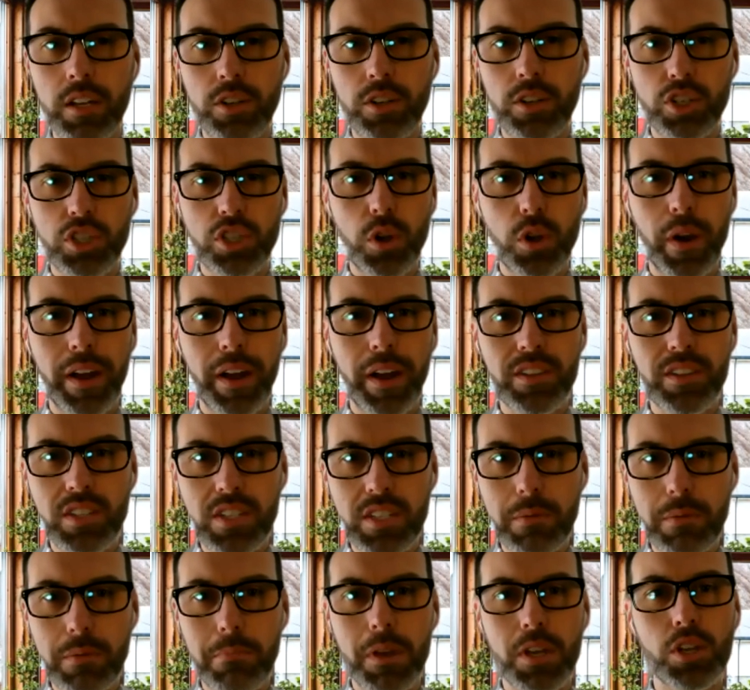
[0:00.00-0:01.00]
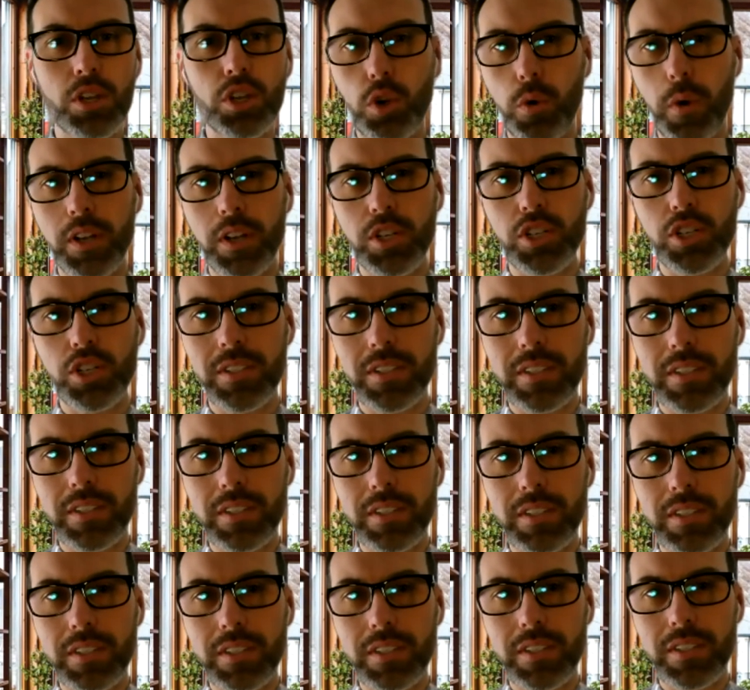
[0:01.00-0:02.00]
Just go ahead and submit your questions
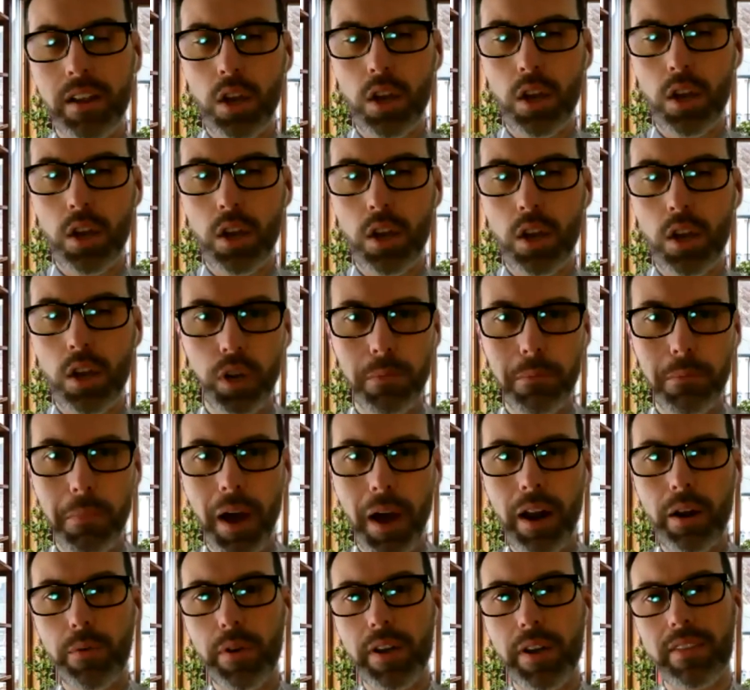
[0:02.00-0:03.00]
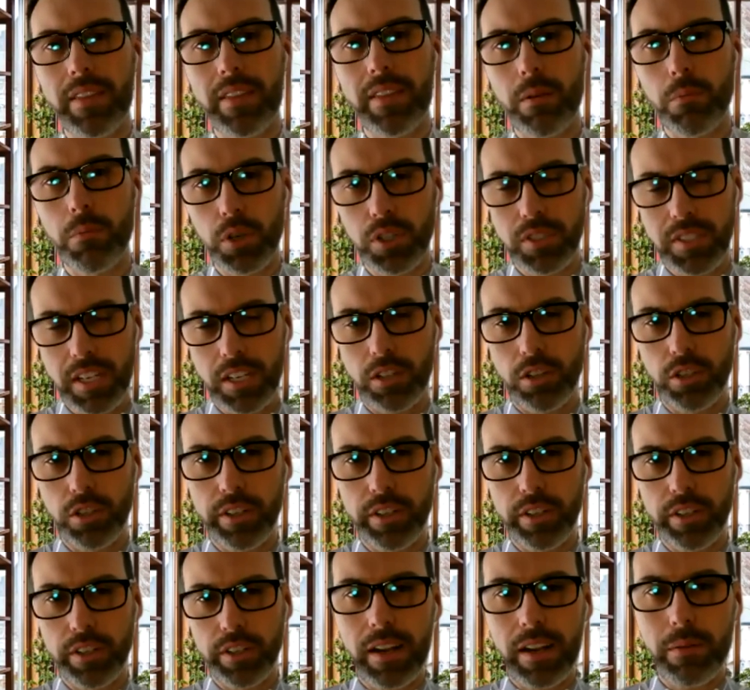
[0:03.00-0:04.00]
there. We're going to moderate them. We'll take a
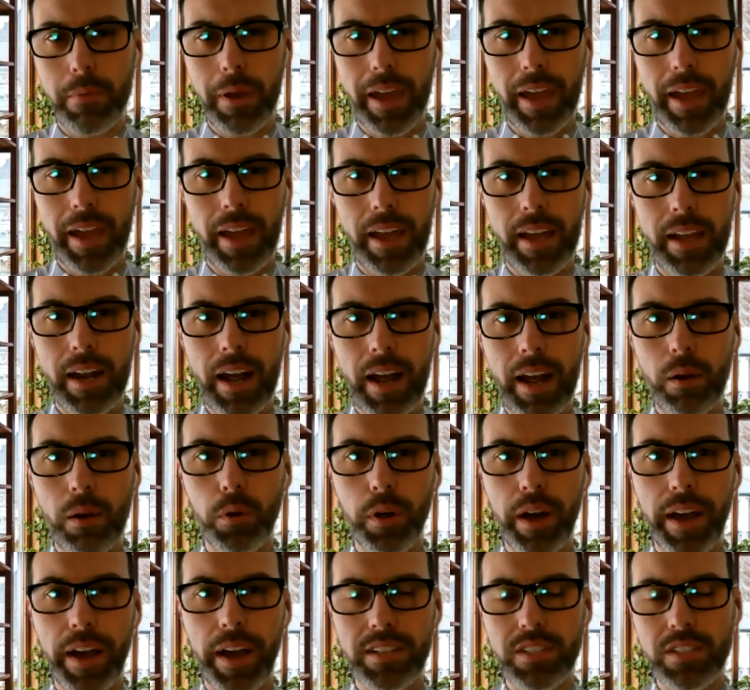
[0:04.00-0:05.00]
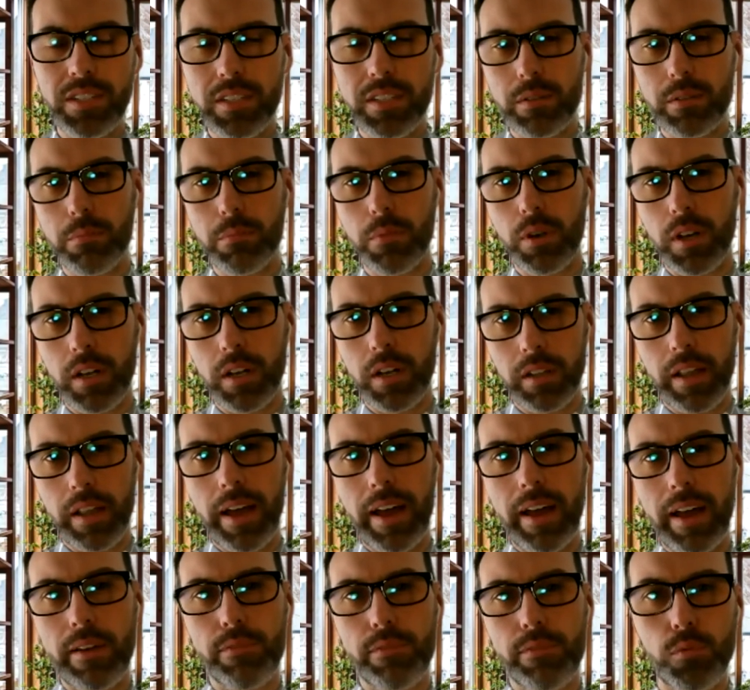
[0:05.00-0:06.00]
look at them, and I will ask them
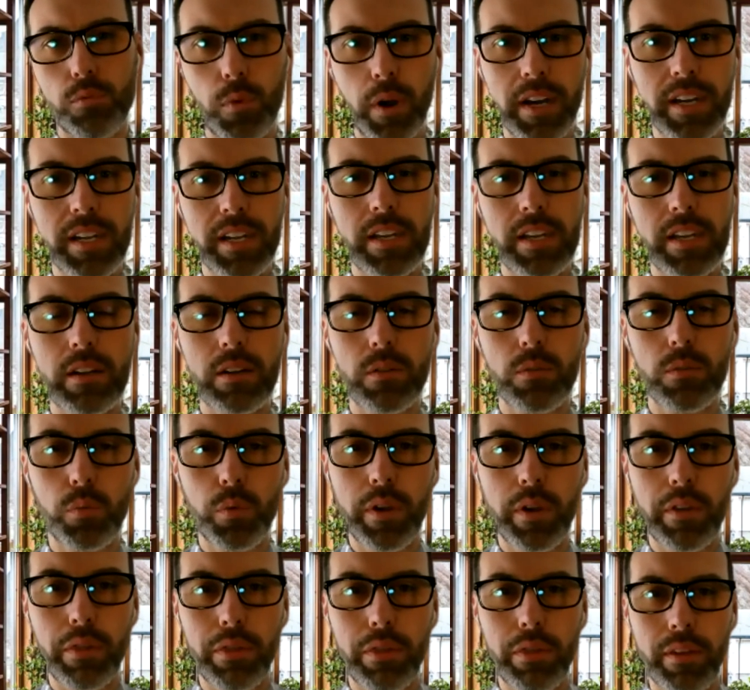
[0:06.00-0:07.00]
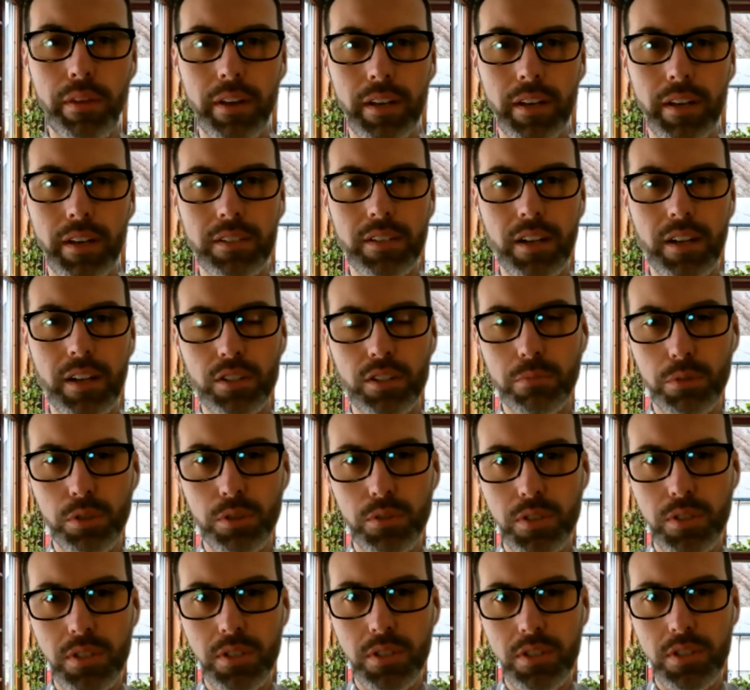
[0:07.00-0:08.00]
live right here with Dr.
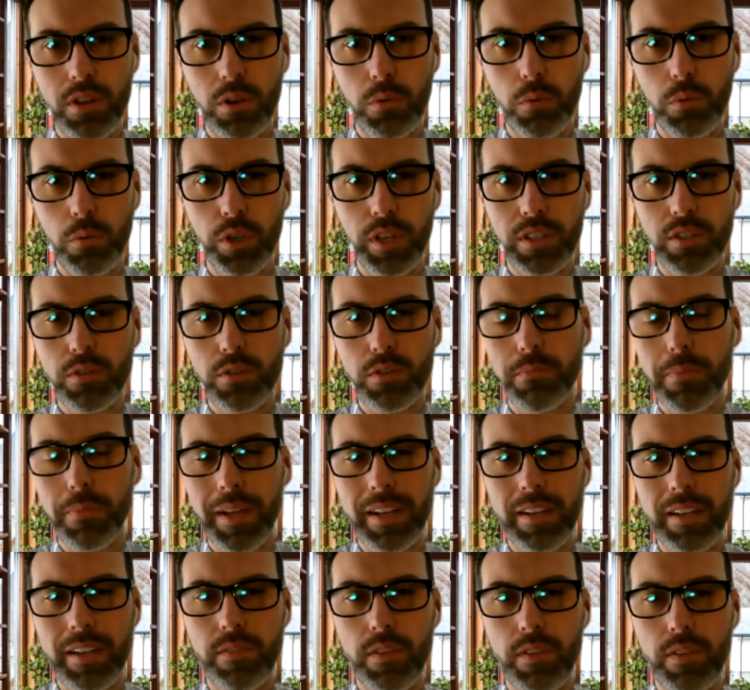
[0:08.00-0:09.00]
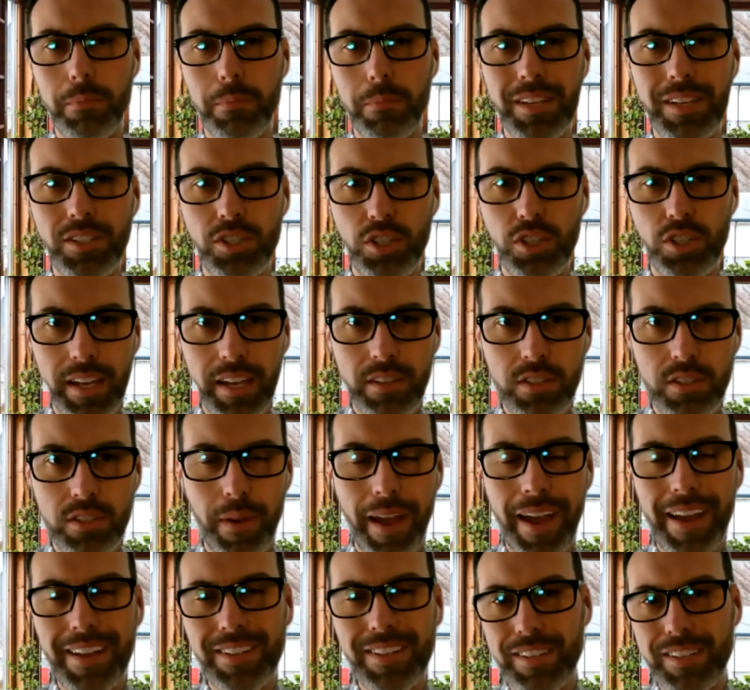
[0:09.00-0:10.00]
Bruce. So we'll get to as many of them as you can. So
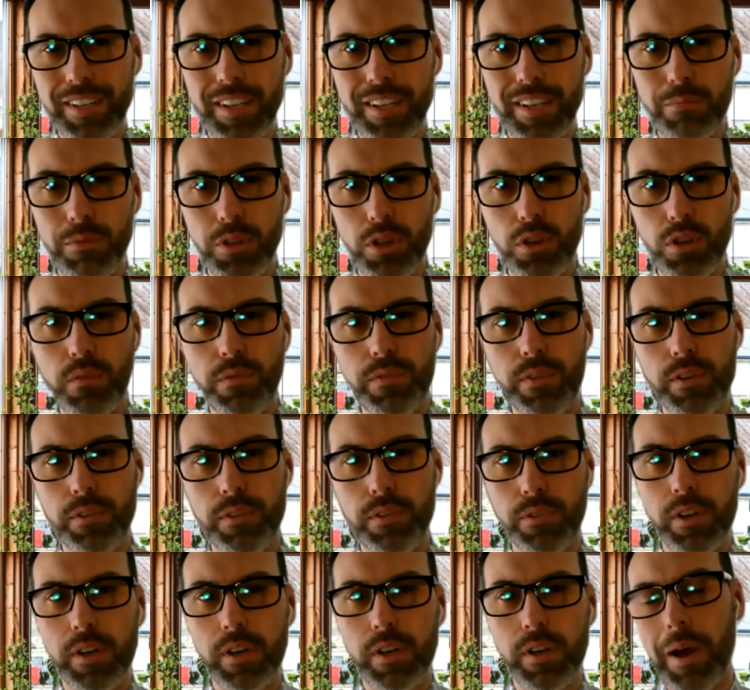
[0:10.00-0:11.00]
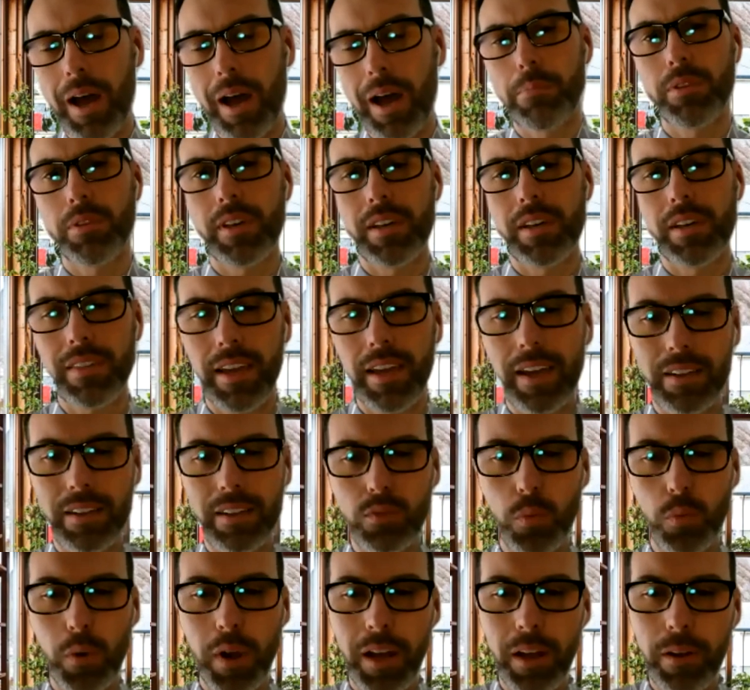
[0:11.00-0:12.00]
as they come to you, feel free to populate that
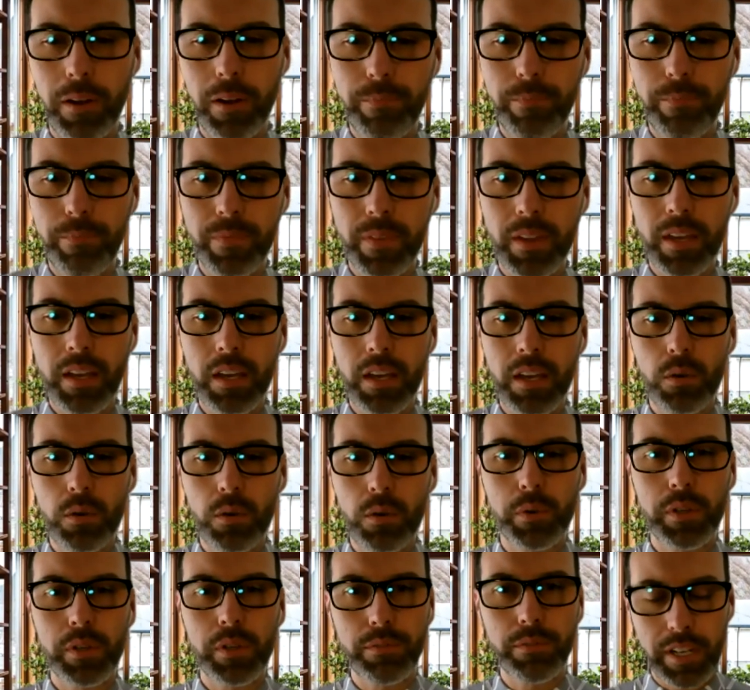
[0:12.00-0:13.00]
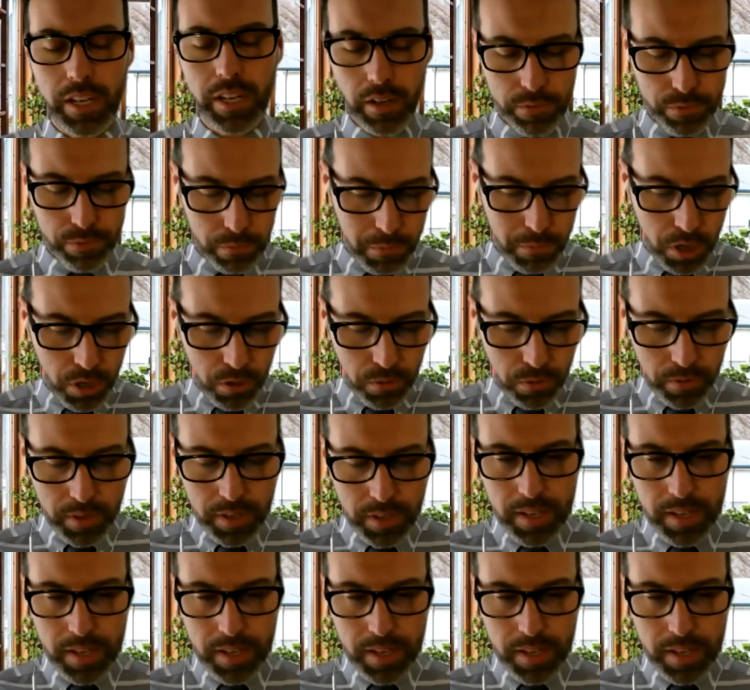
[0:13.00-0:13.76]
as well. We'd love to hear from you.